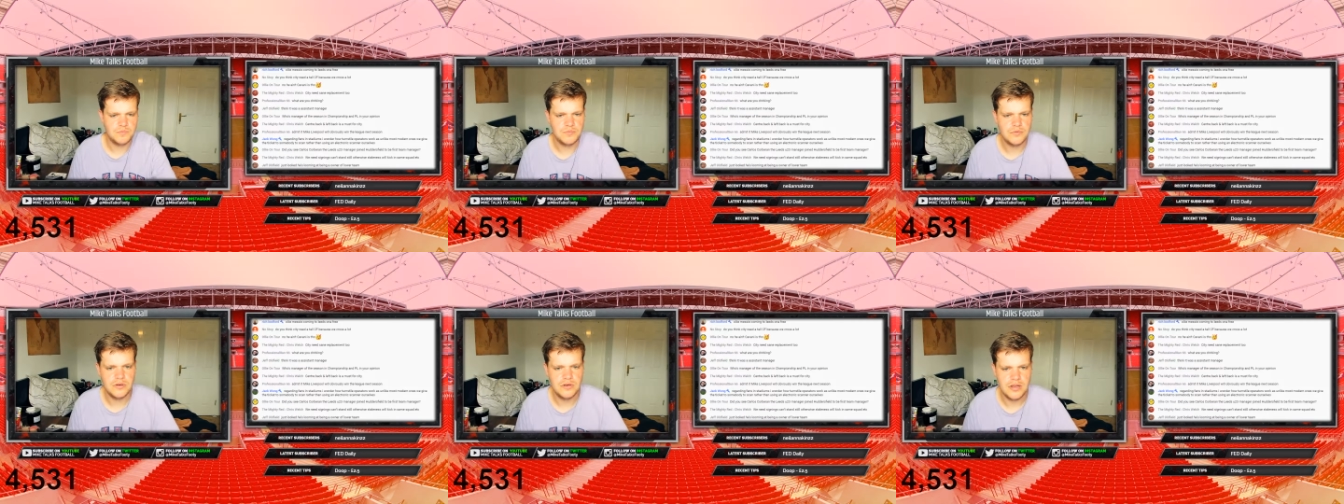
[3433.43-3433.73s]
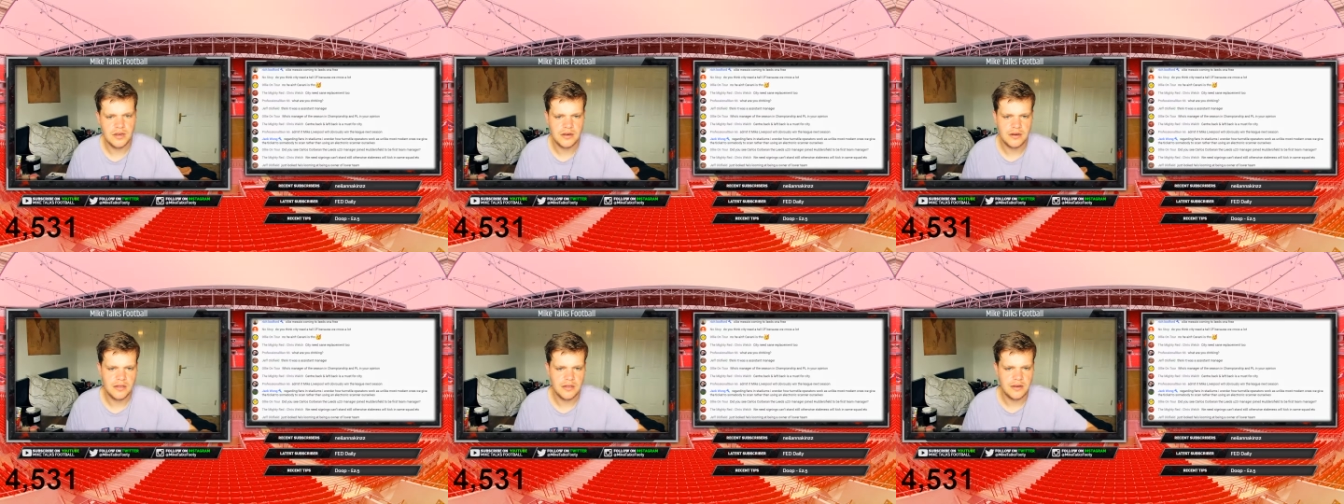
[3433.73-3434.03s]

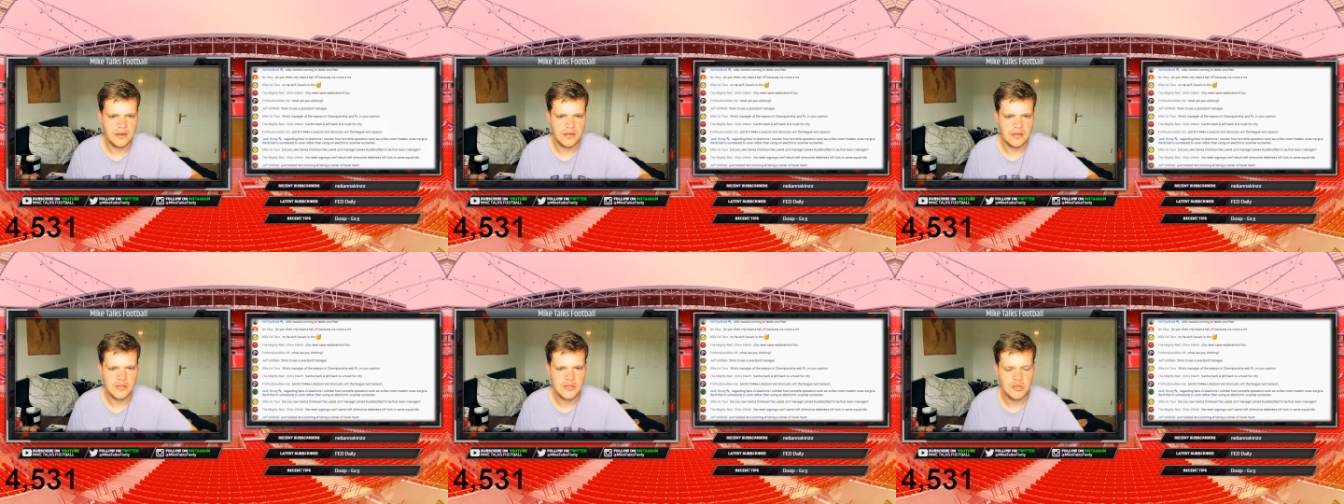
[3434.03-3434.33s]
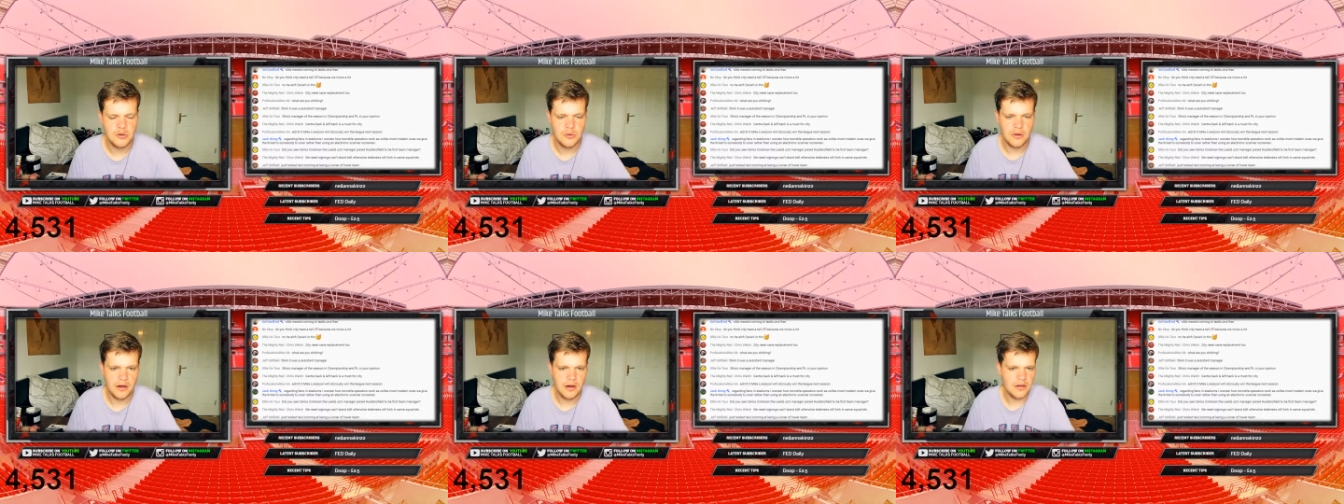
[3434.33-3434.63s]
like a
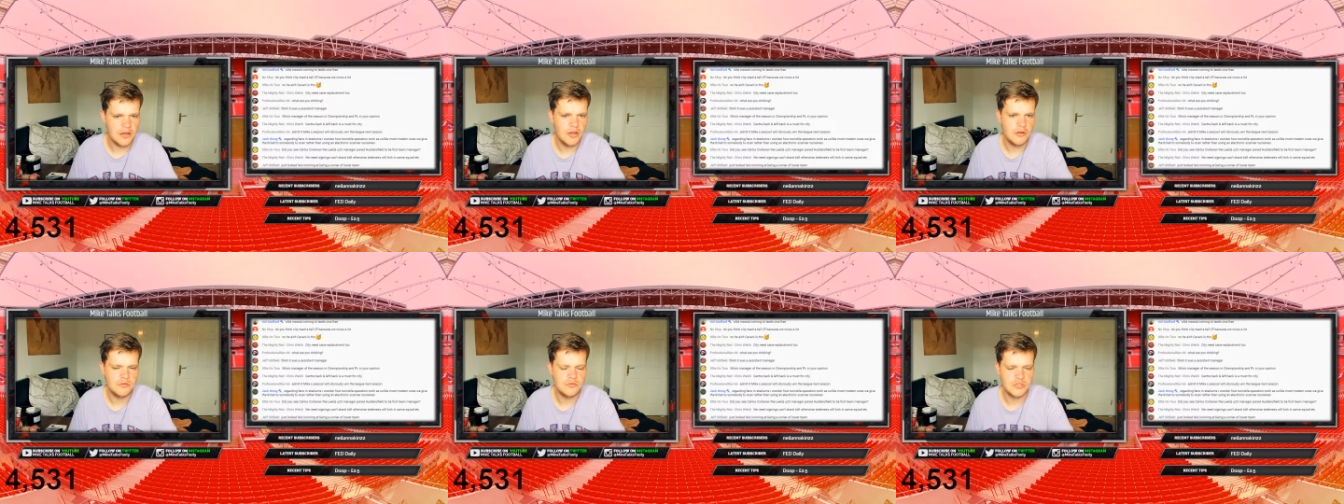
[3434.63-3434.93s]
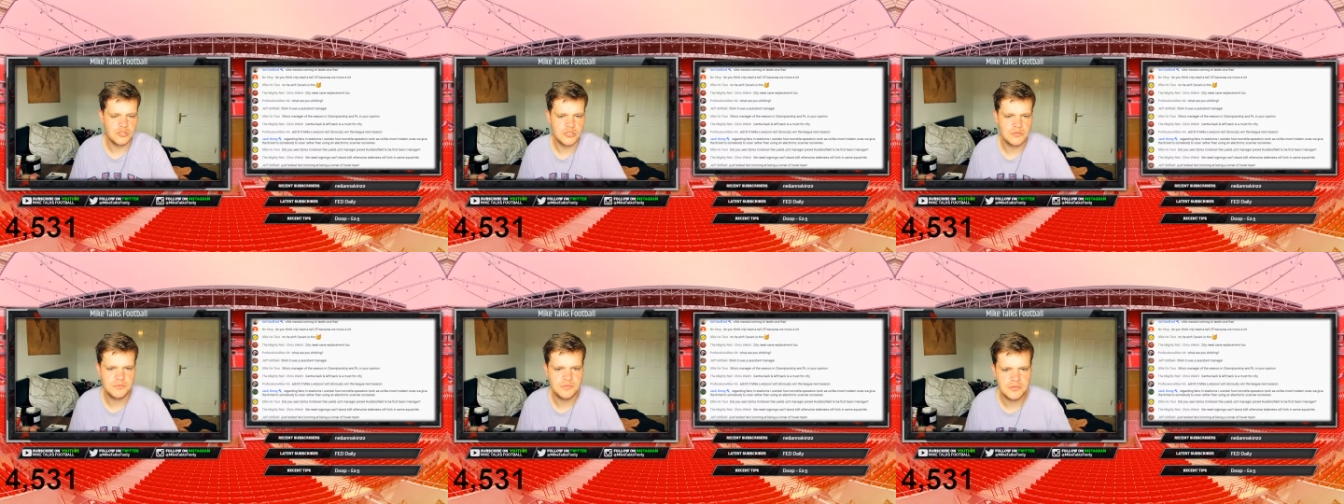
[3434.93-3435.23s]
QR code and
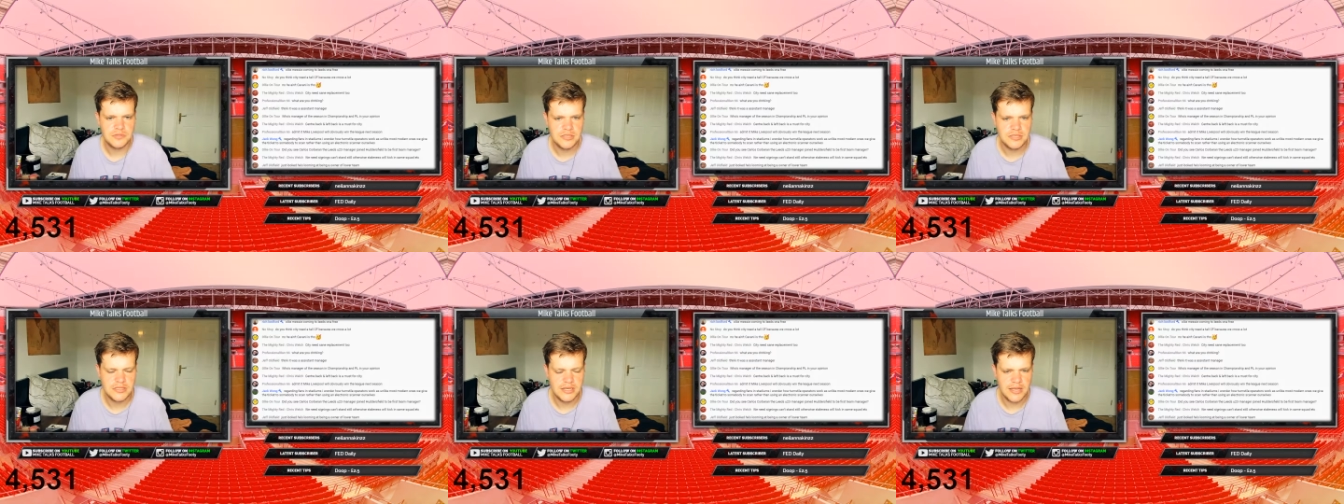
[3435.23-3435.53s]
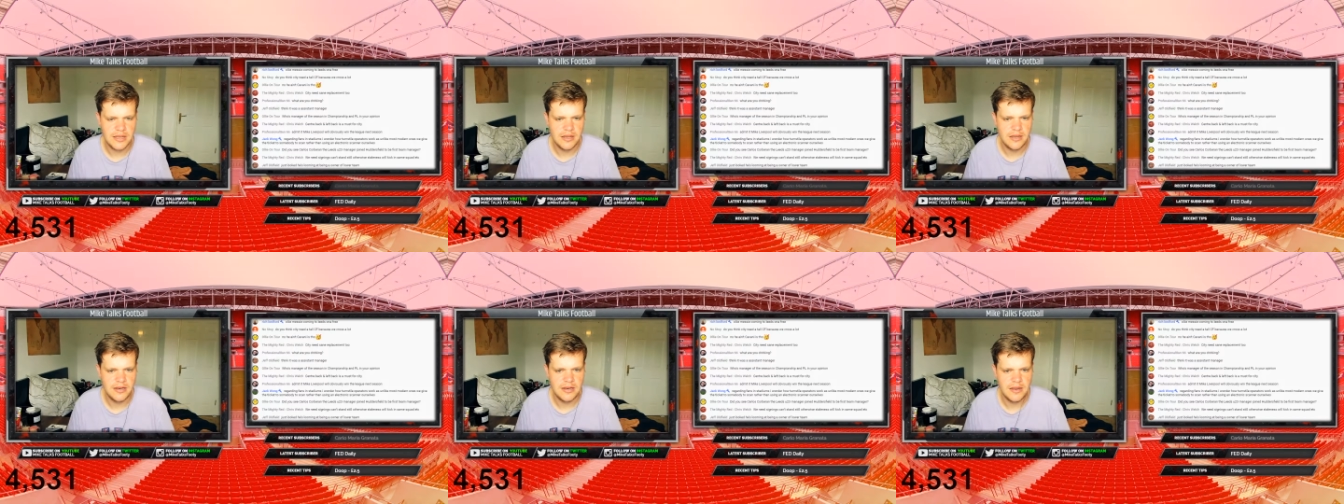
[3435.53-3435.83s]
just
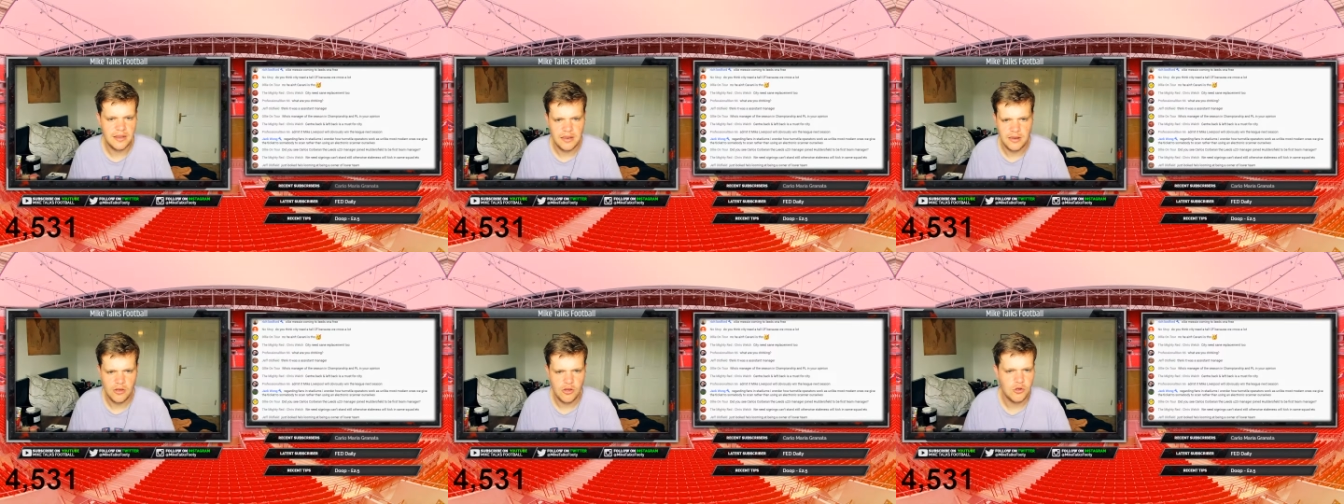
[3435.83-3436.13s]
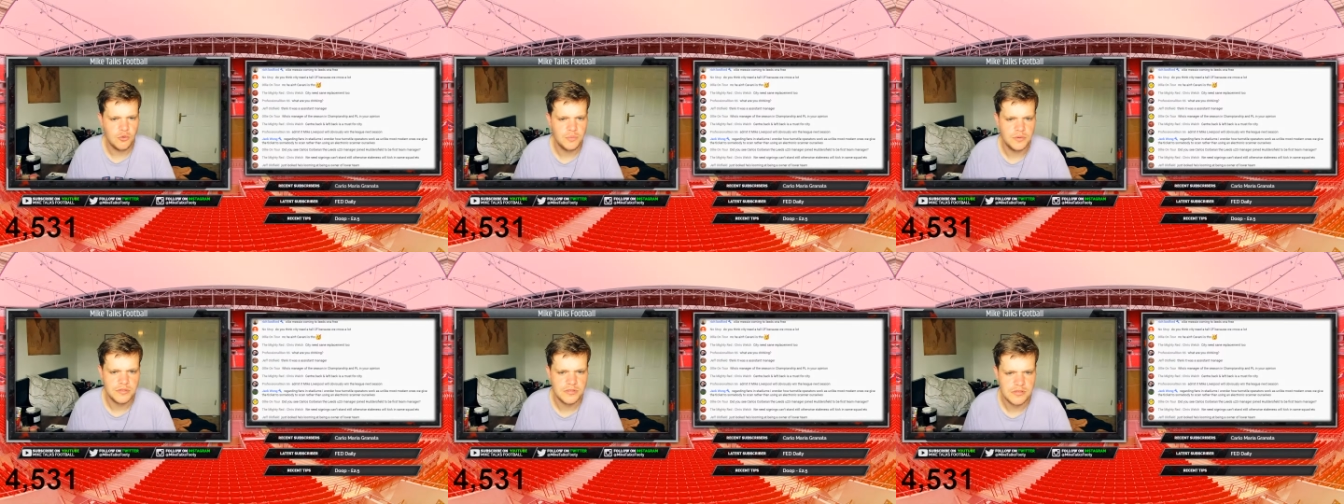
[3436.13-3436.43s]
stick it in and it
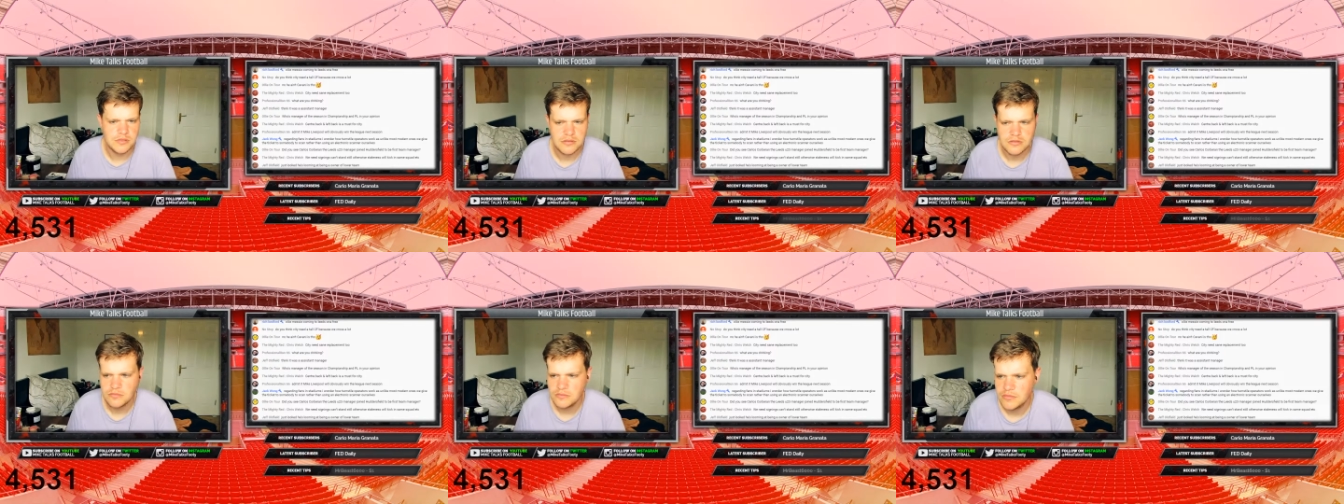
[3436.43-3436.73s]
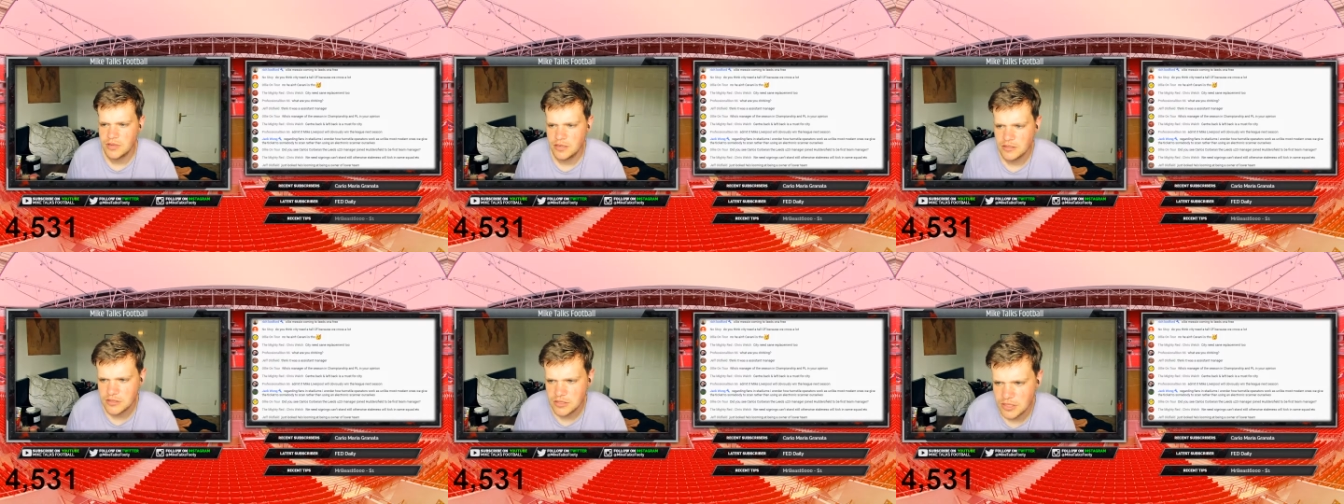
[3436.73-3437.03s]
opens?
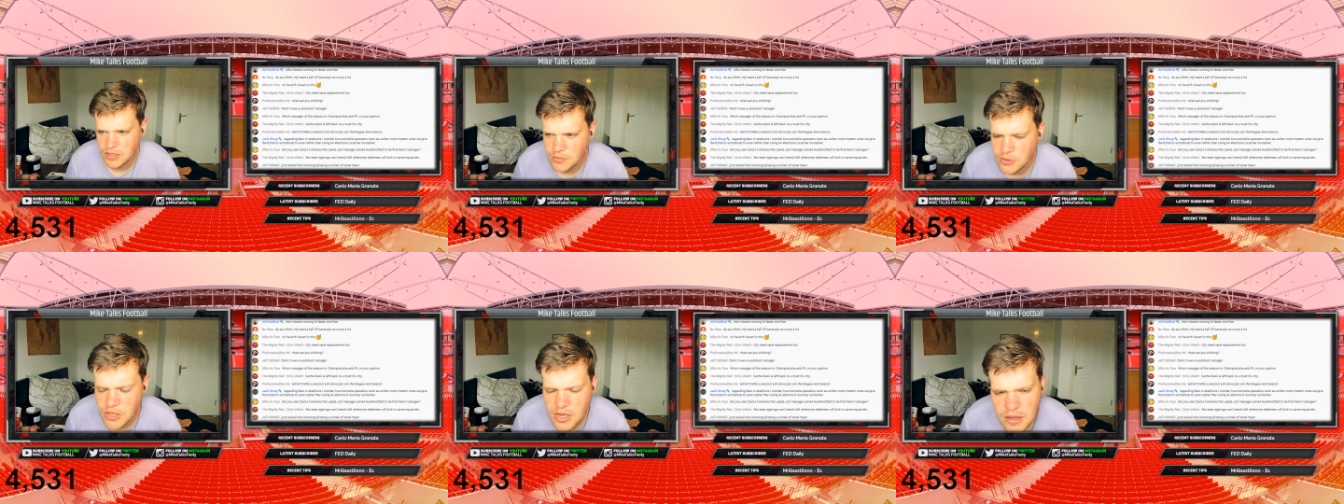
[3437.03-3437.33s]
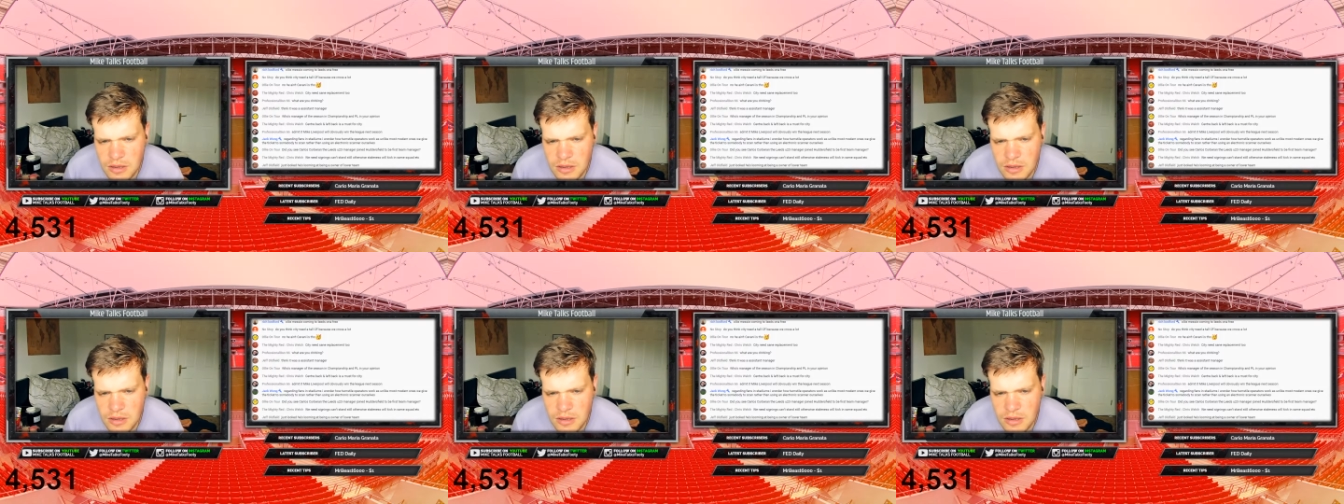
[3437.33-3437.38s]
That seems